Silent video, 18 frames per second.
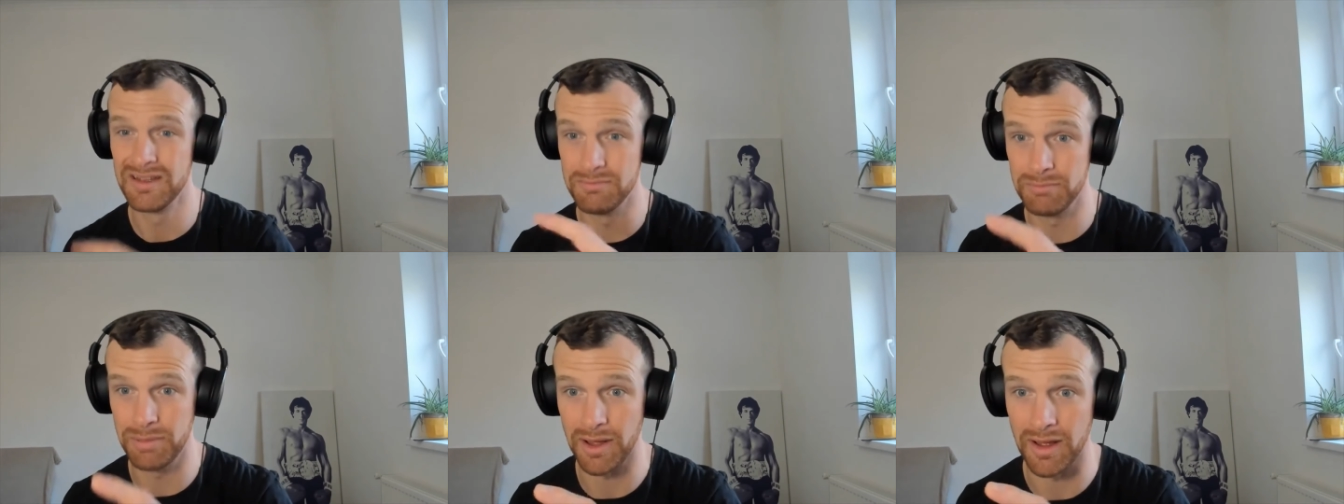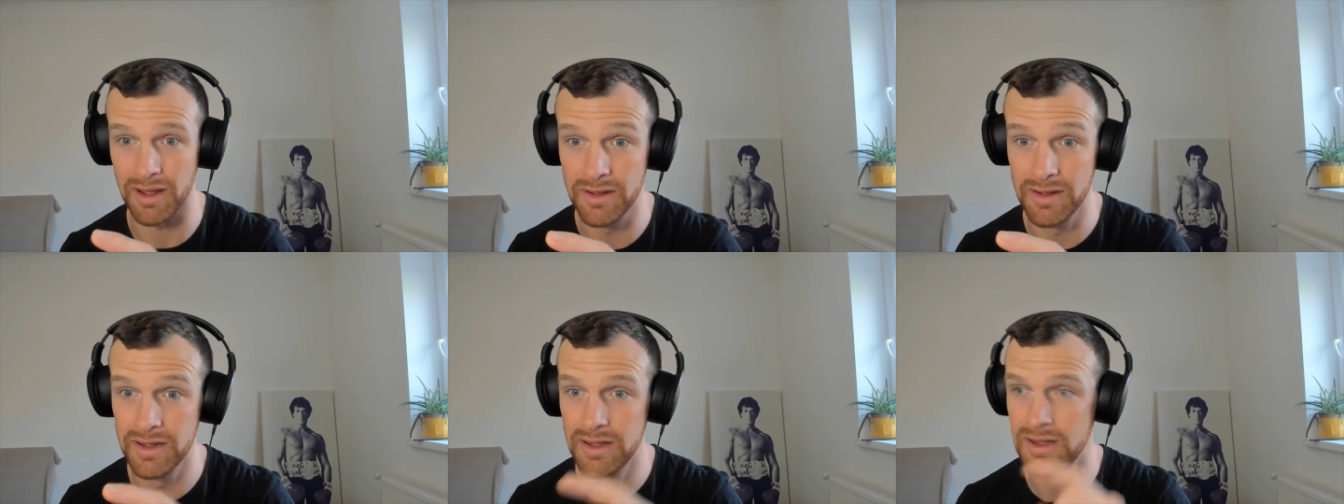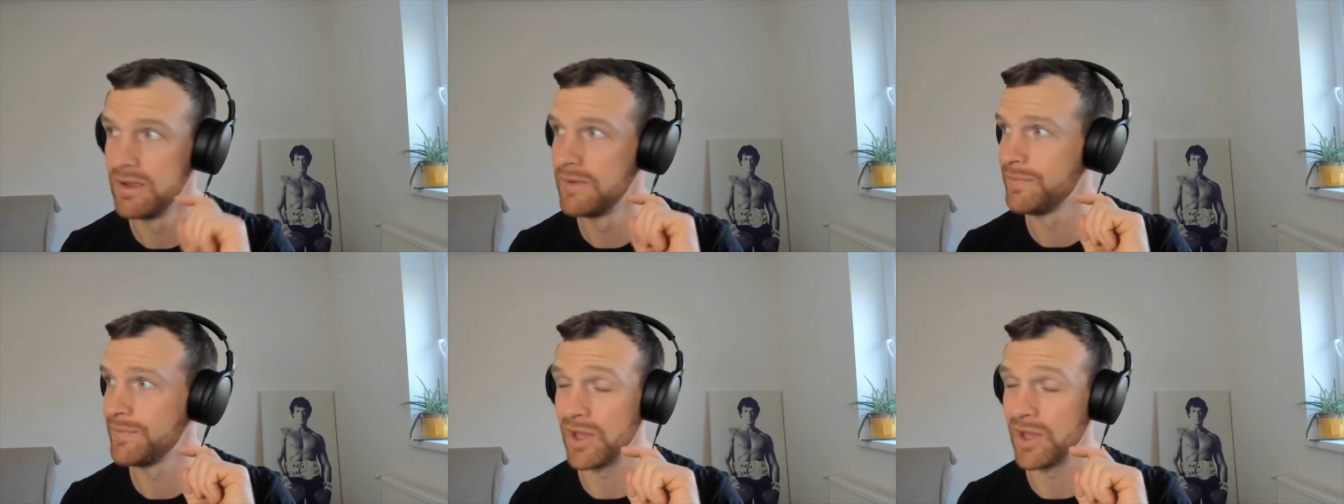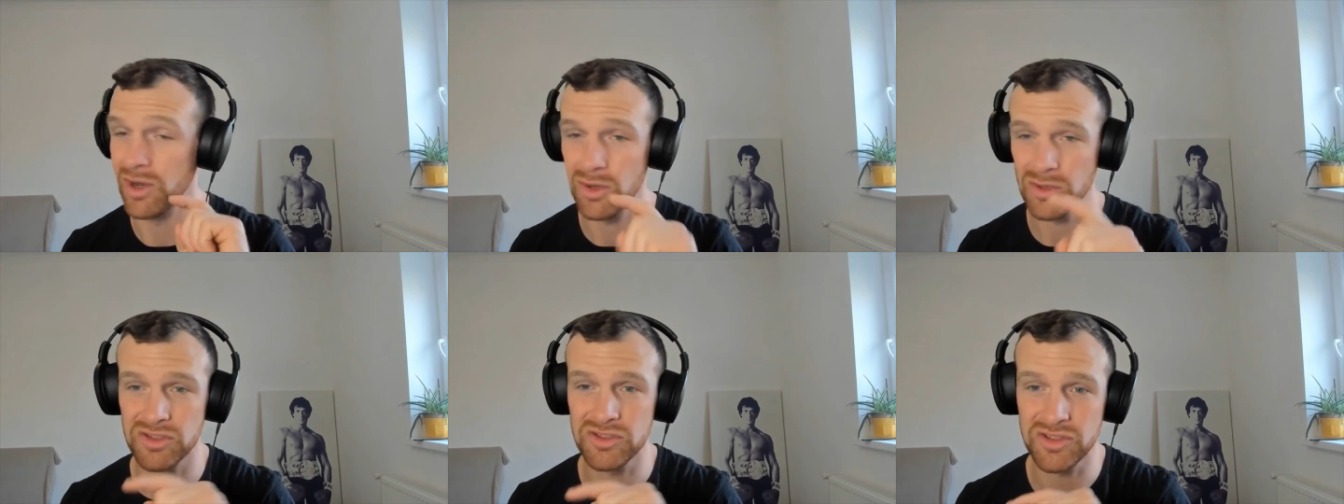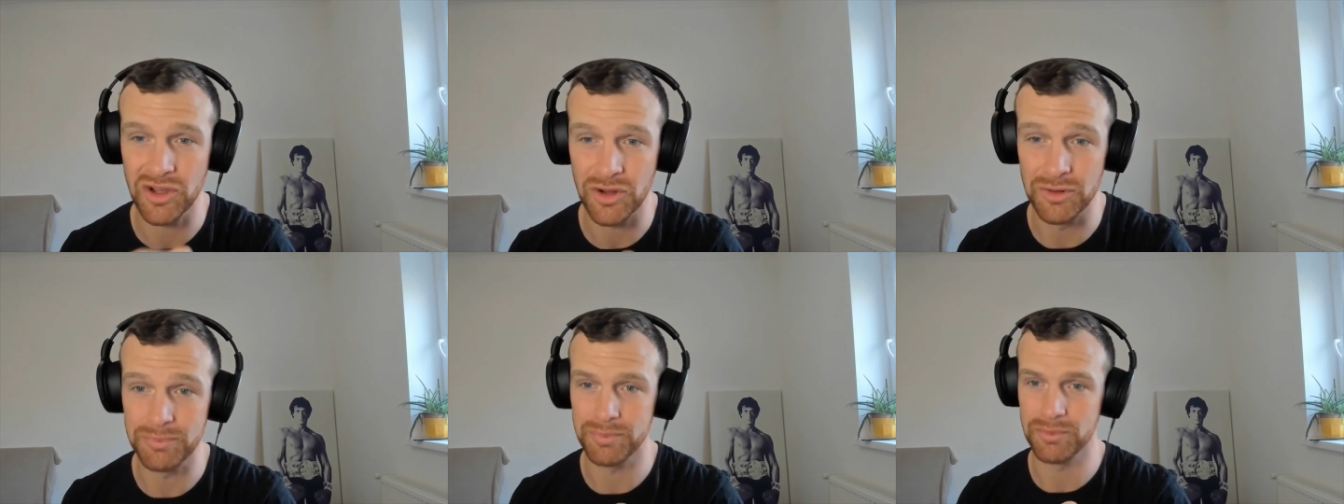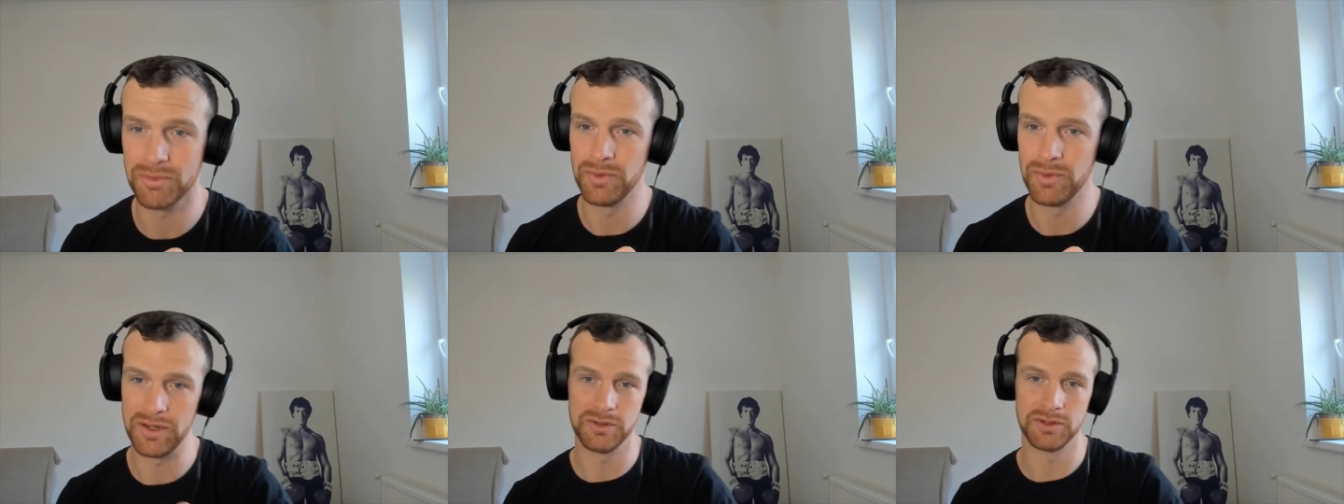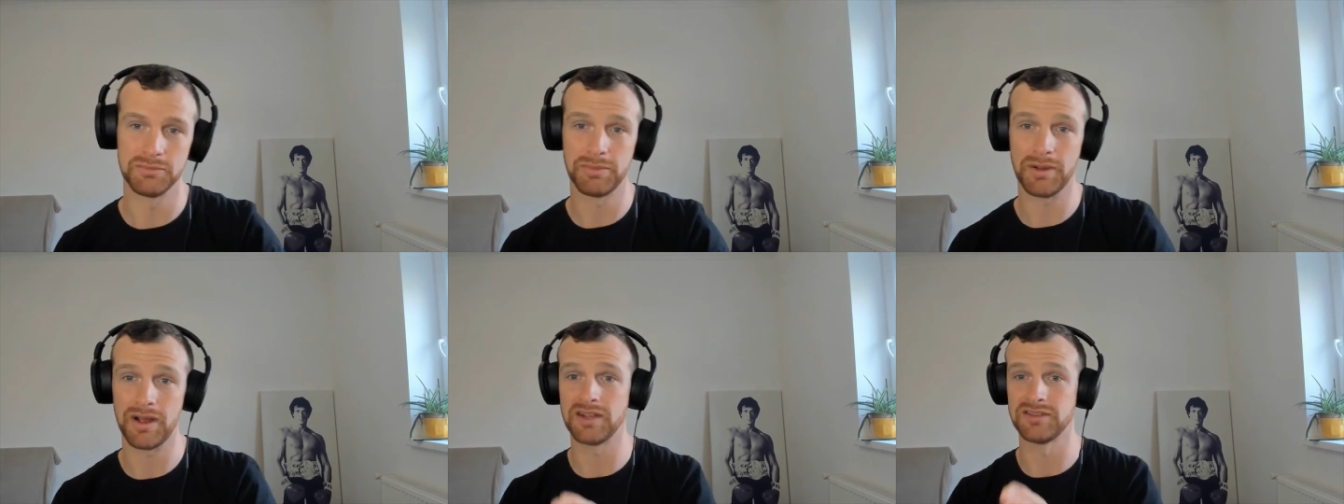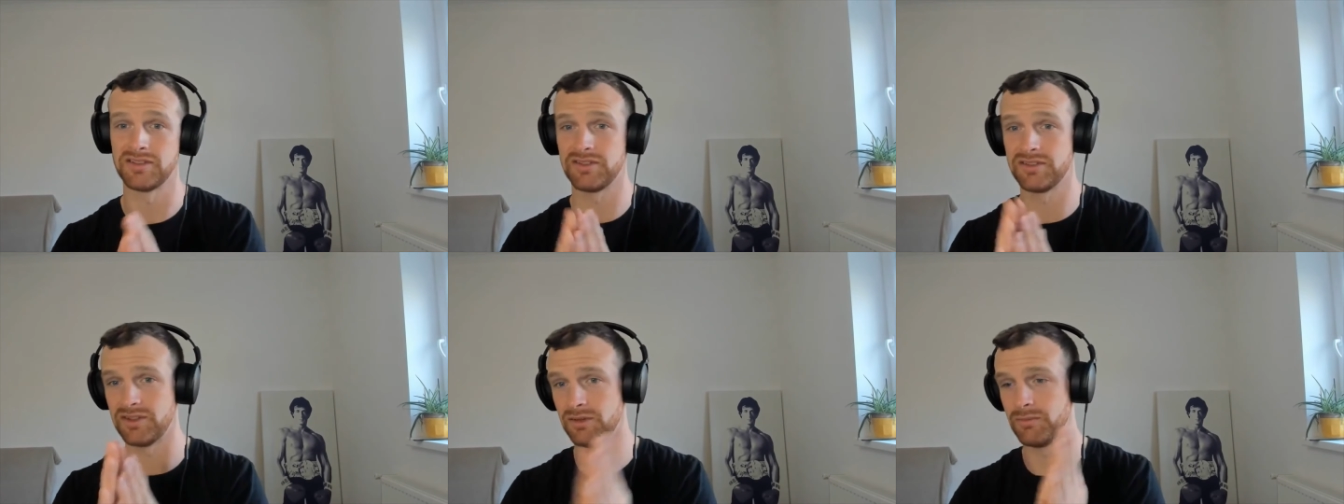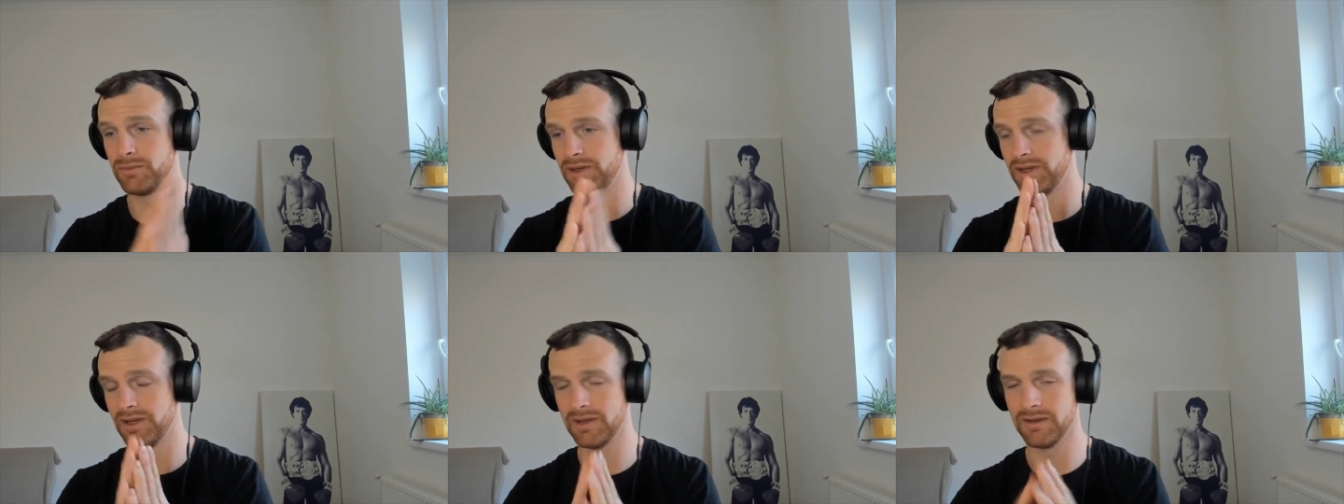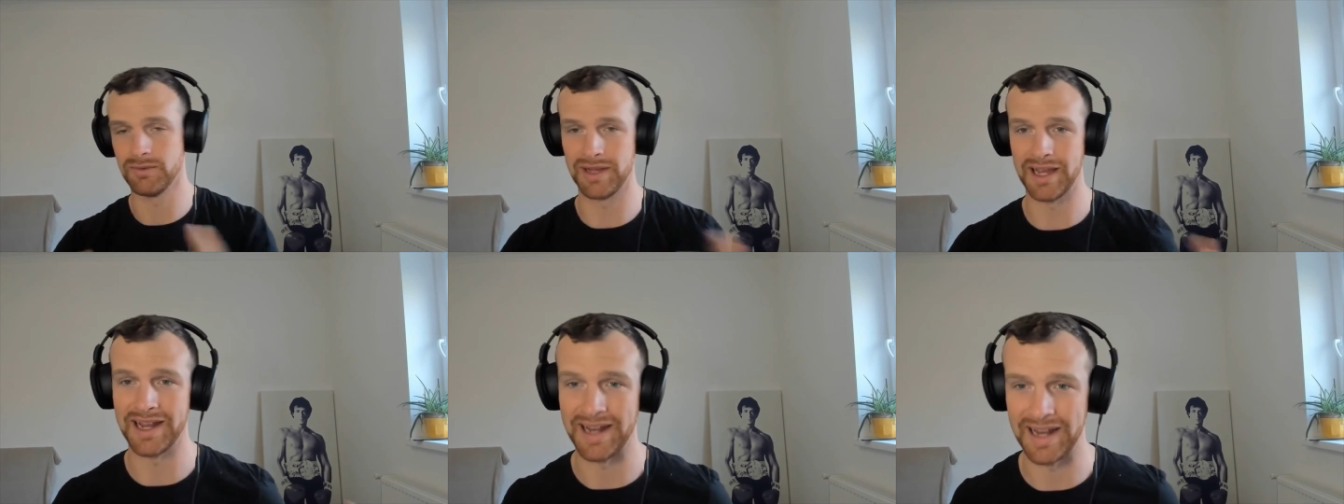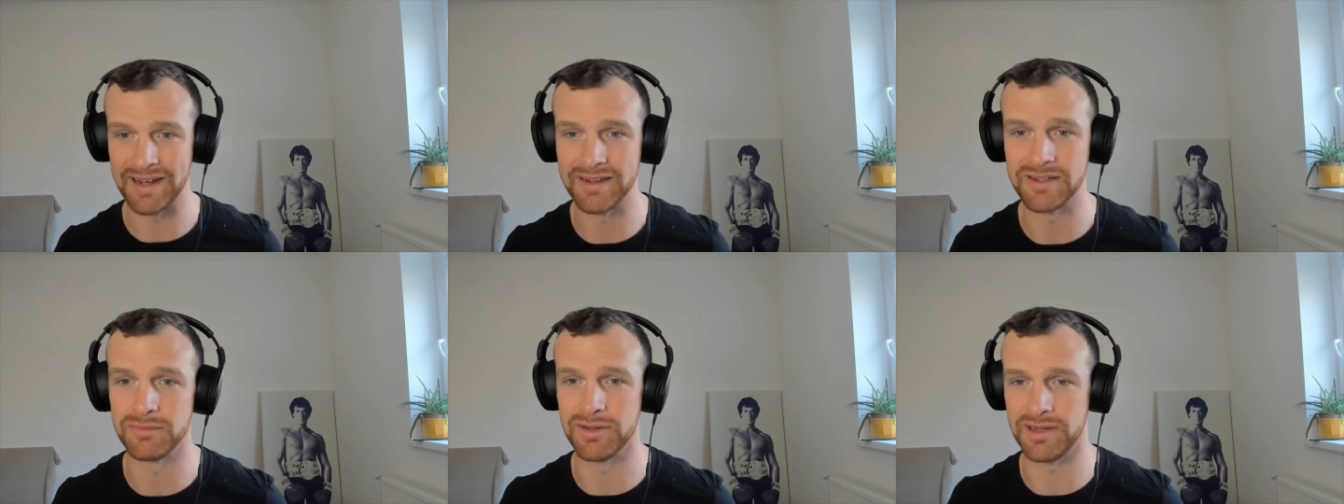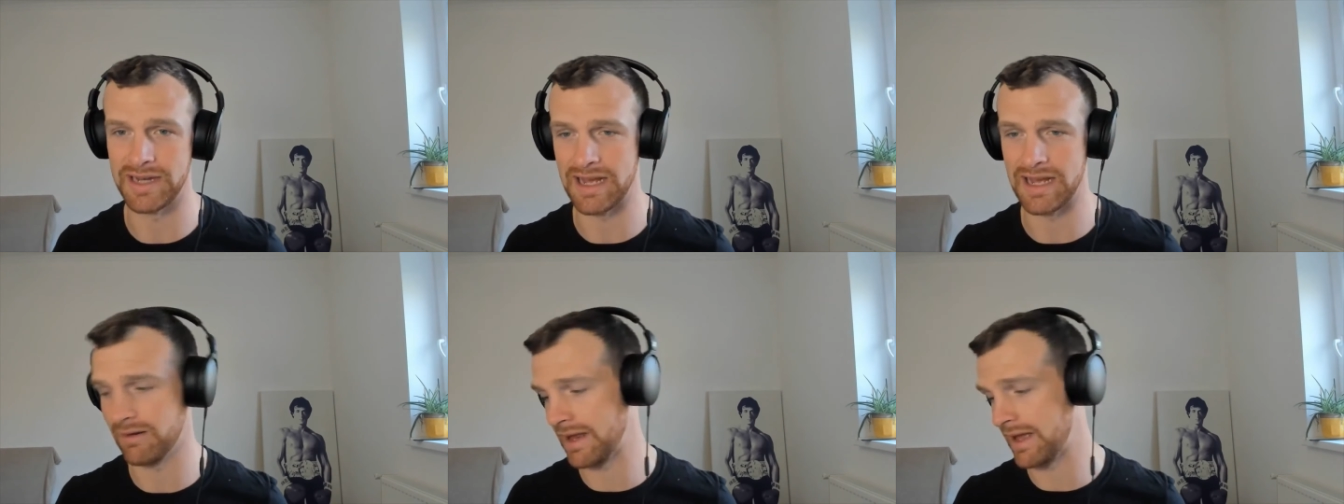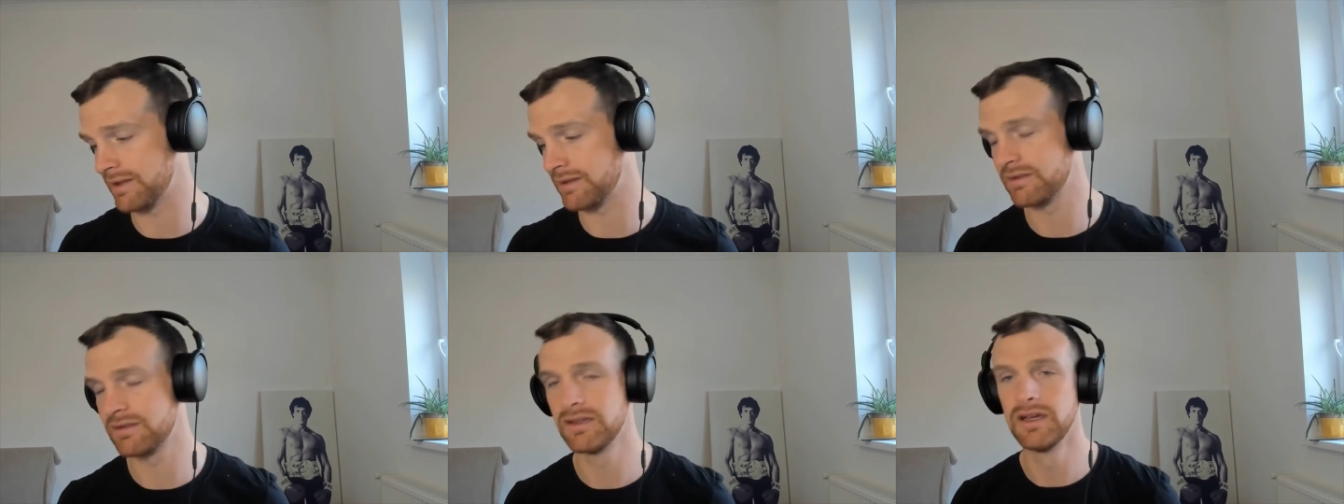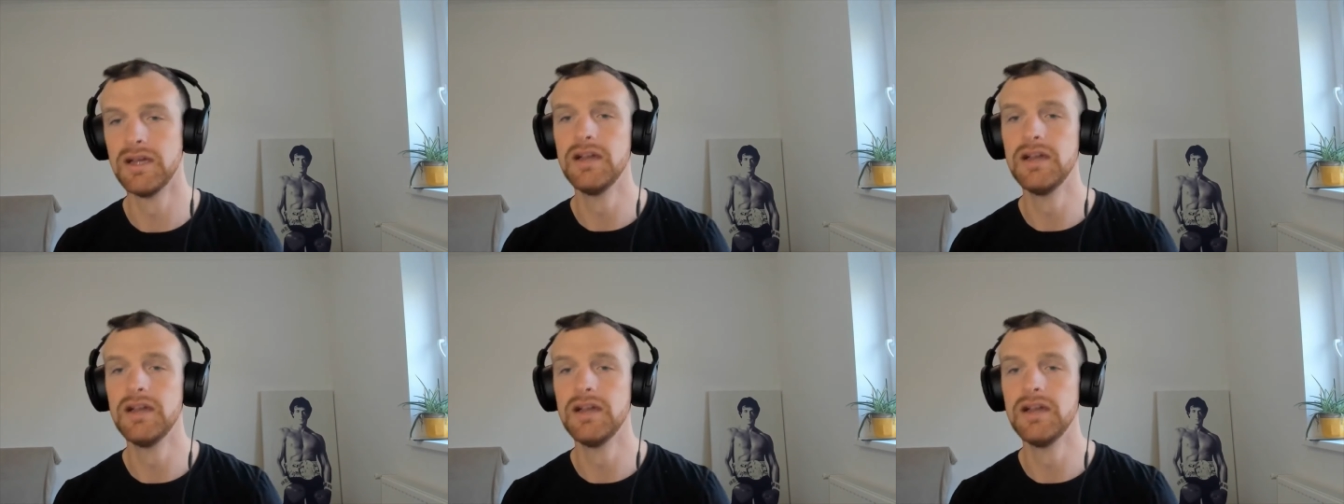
But a lot of soap. We use bars of soap here. We're getting intimate now, lads.